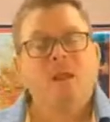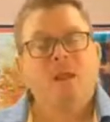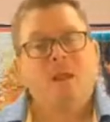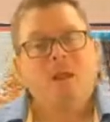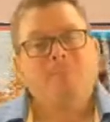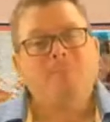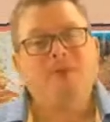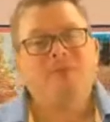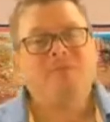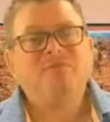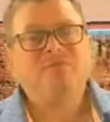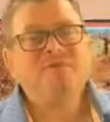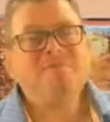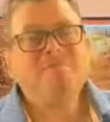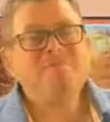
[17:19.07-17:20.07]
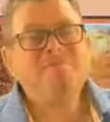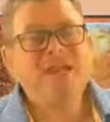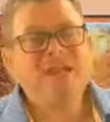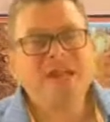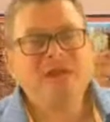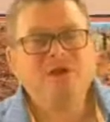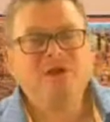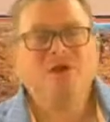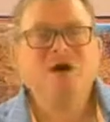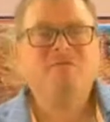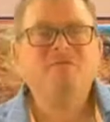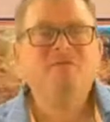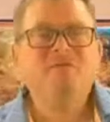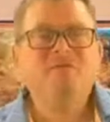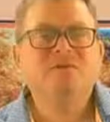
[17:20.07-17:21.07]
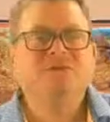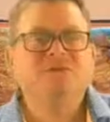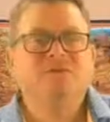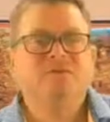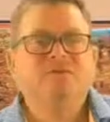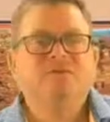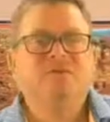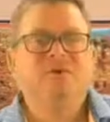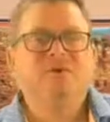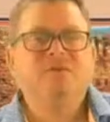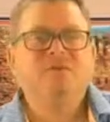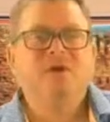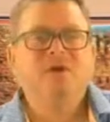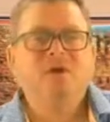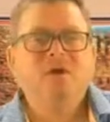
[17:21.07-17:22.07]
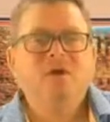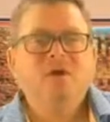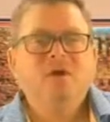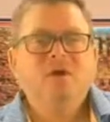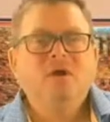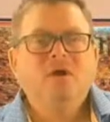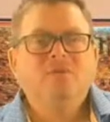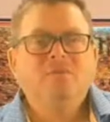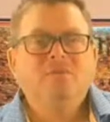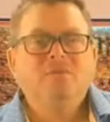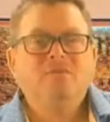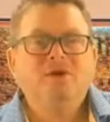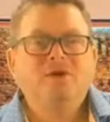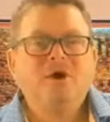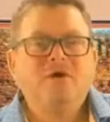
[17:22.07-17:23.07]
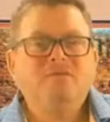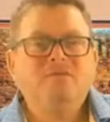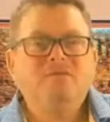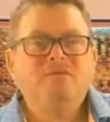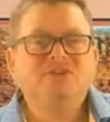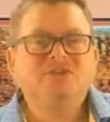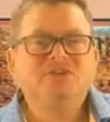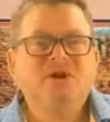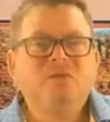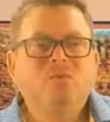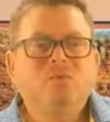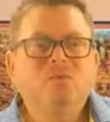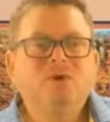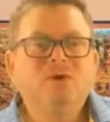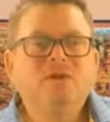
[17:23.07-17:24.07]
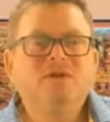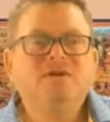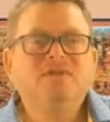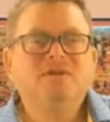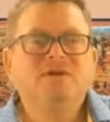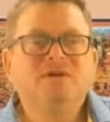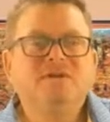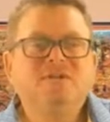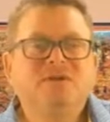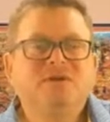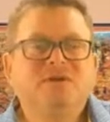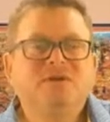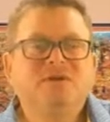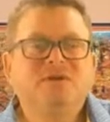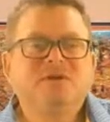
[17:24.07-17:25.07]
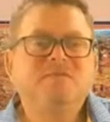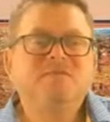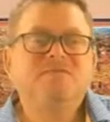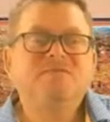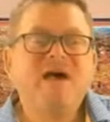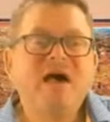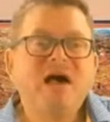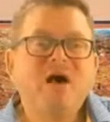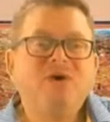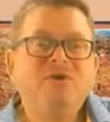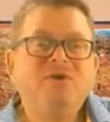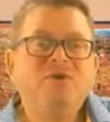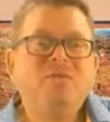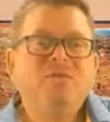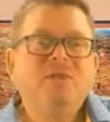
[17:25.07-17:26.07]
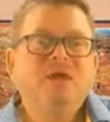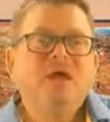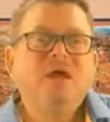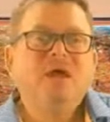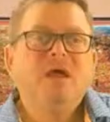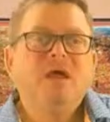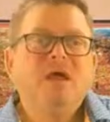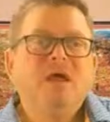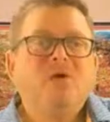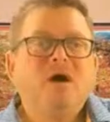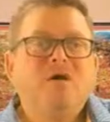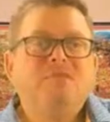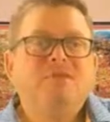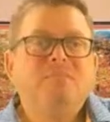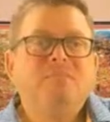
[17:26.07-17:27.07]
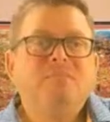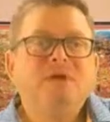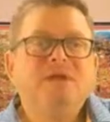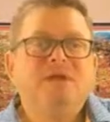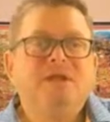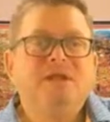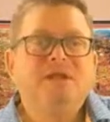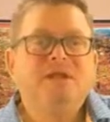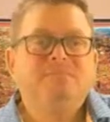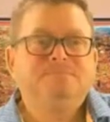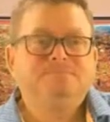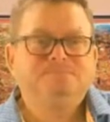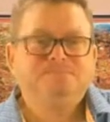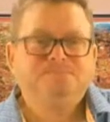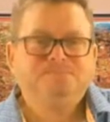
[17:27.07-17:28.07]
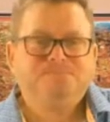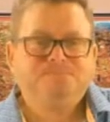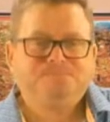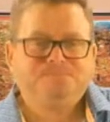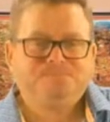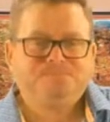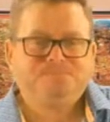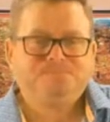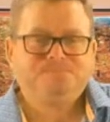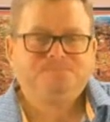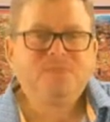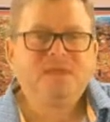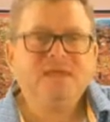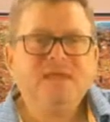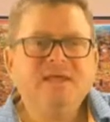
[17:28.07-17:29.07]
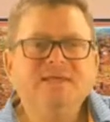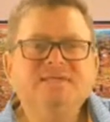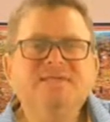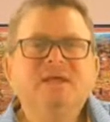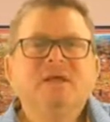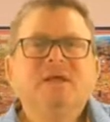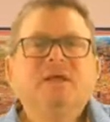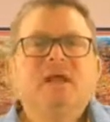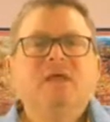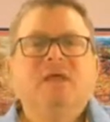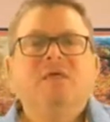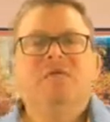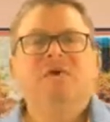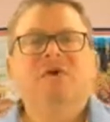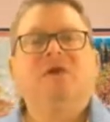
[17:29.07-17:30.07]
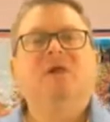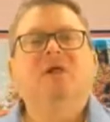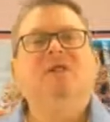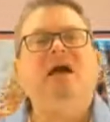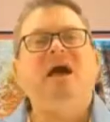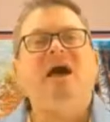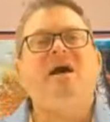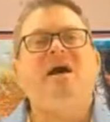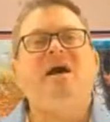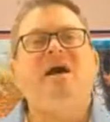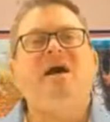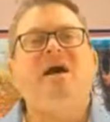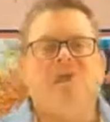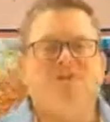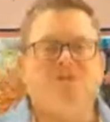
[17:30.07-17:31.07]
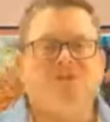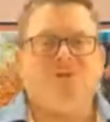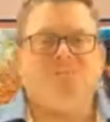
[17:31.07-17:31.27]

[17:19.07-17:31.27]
But the main conversation, the conversation that really starts to create value and profitability is the collaborative relationship.